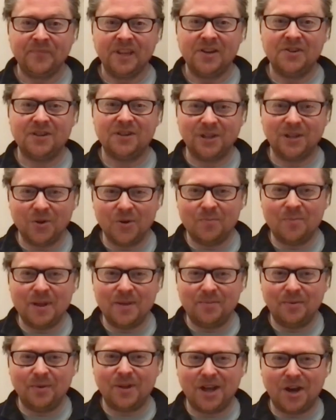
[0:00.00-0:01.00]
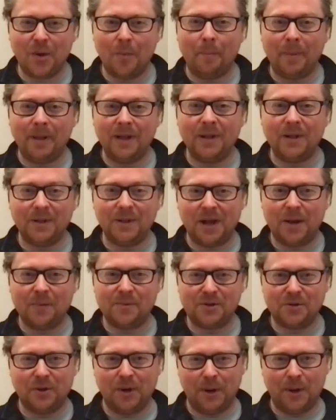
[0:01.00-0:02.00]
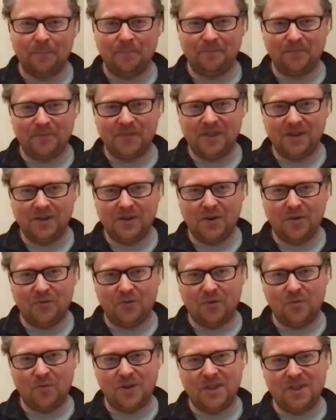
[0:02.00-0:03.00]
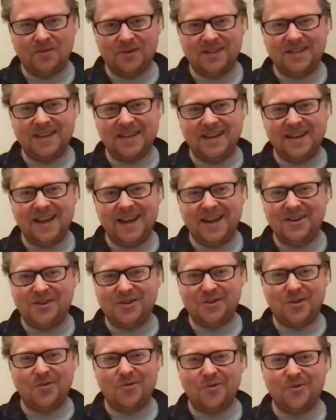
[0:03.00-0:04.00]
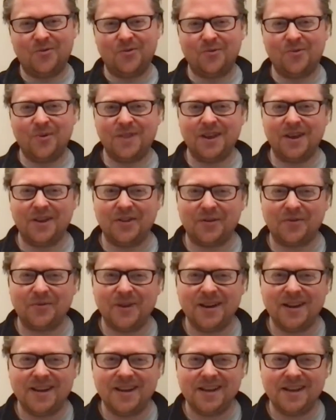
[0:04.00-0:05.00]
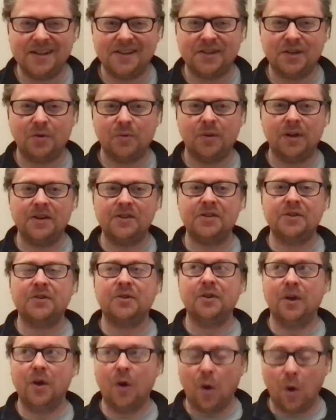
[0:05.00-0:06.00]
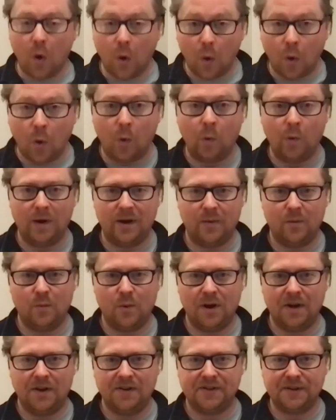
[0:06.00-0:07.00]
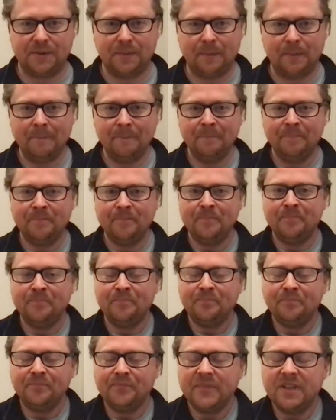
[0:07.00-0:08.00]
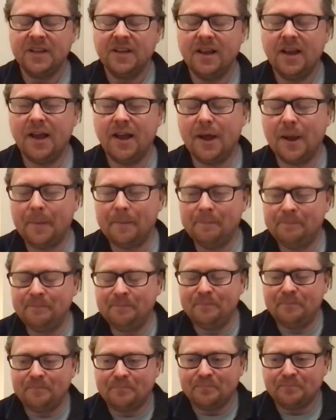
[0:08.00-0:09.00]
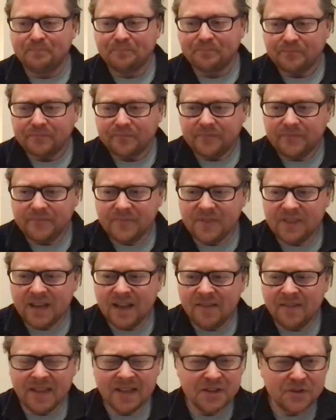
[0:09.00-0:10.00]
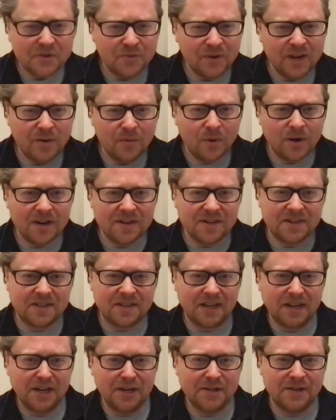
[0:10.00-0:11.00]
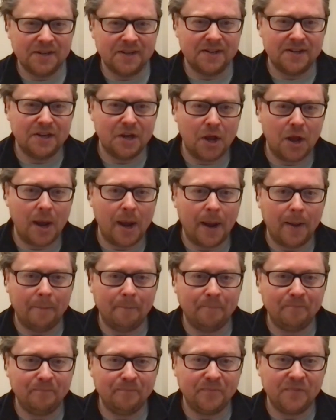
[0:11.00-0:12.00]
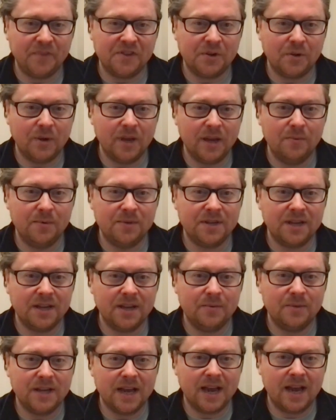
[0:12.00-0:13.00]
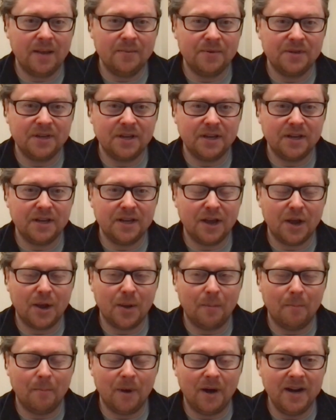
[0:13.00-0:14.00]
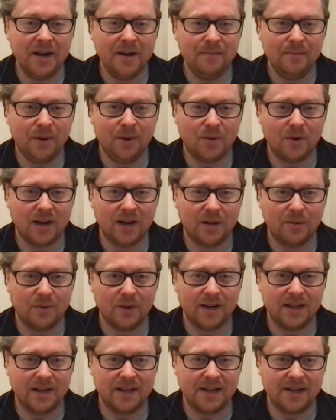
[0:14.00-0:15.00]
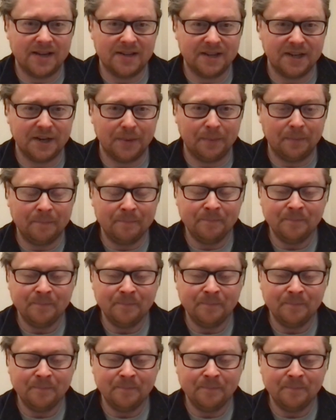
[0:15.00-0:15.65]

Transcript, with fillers: because a lot of people kind of build up to it, you know, from when they're a teenager or from when they're three years old. I just got it all in once. Um, and that's really where it started. Um, so it was it was absolutely uh, mind boggling when it kicked in.